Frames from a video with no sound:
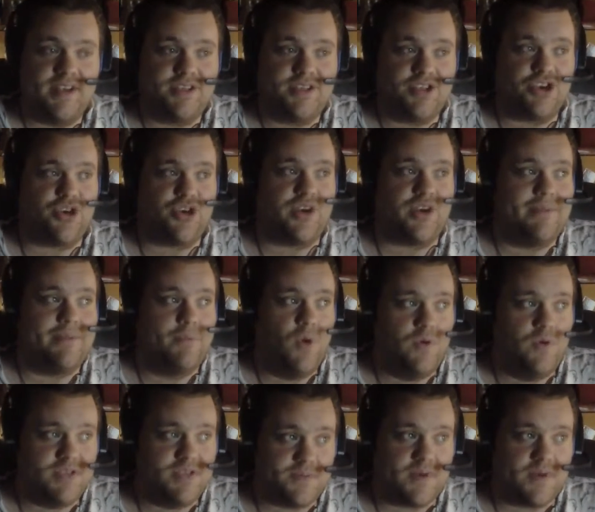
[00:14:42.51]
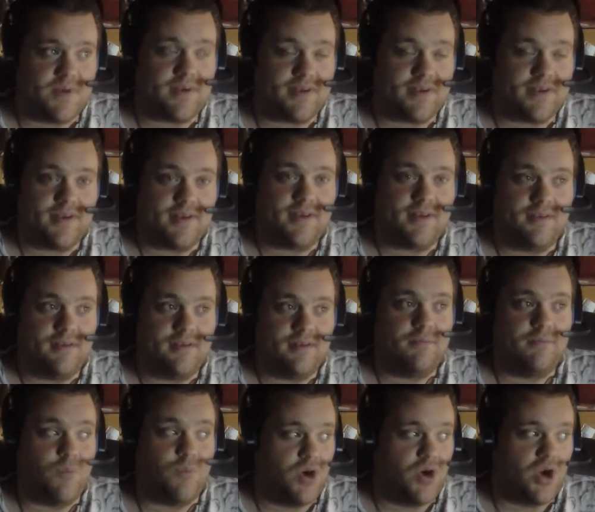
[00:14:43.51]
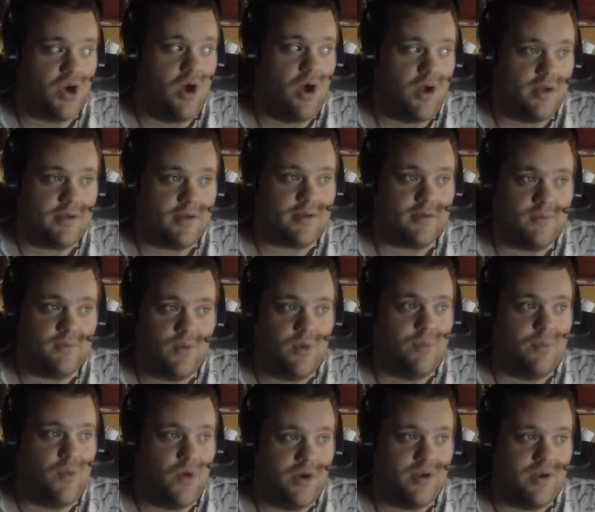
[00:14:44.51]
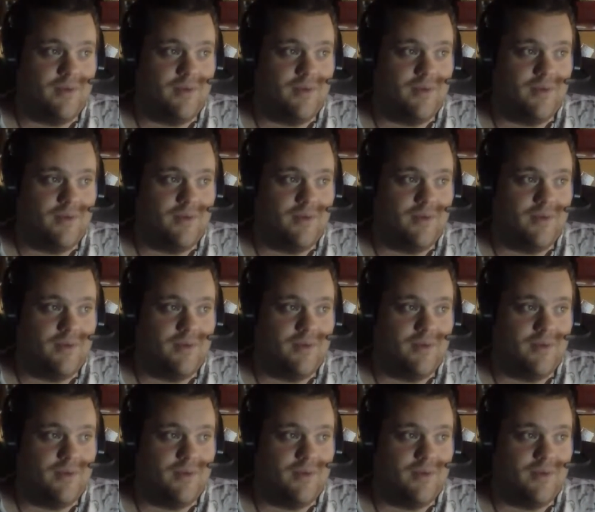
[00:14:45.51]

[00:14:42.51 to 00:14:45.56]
to create more spirit, more God, more.